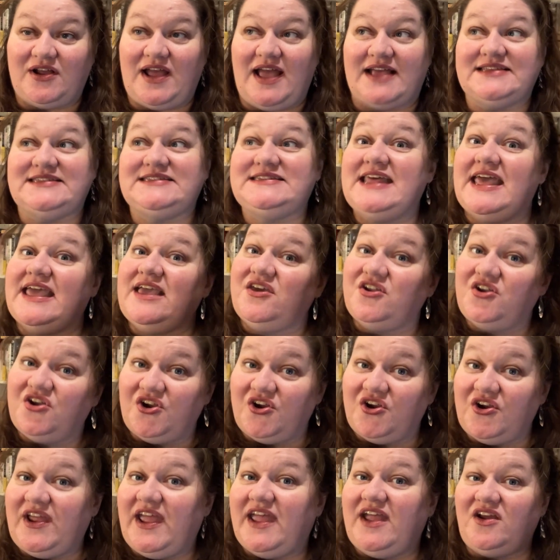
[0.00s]
has taken
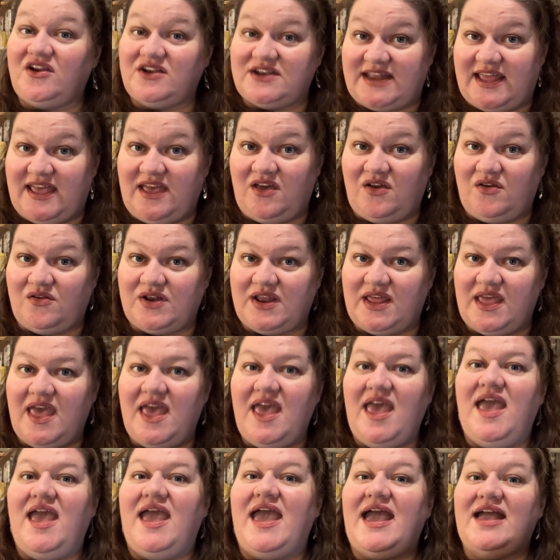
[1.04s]
her hair down
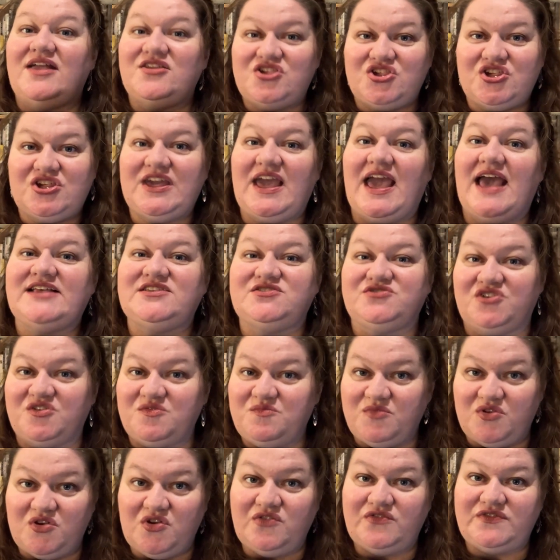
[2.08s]
and she has
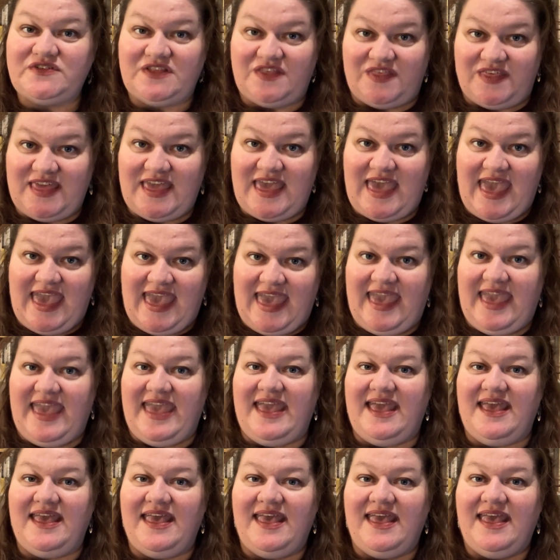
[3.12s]
removed the
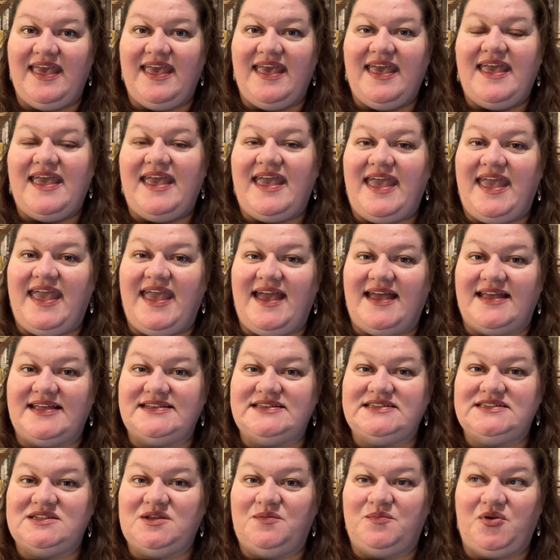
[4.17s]
A.
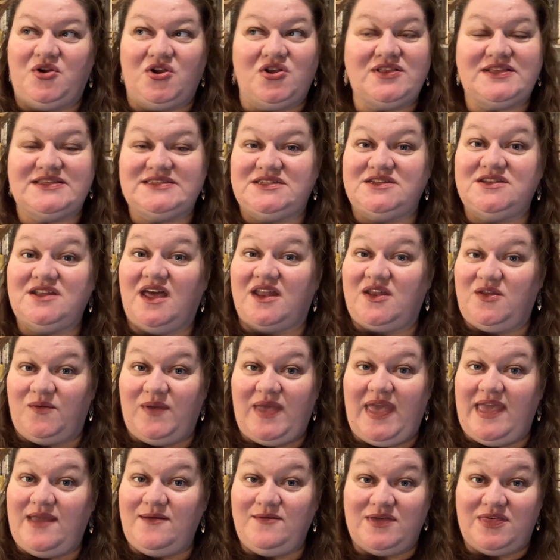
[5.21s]
And Pearl is not
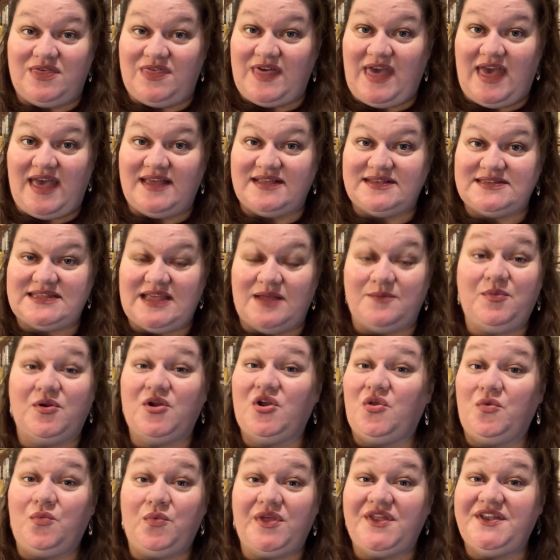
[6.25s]
okay with that, and
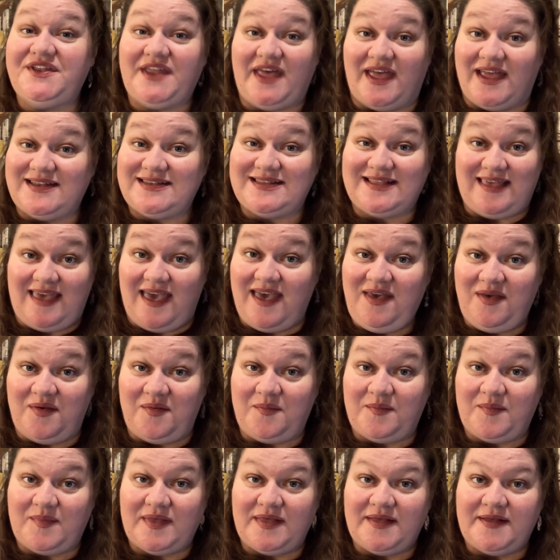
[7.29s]
Pearl will not come.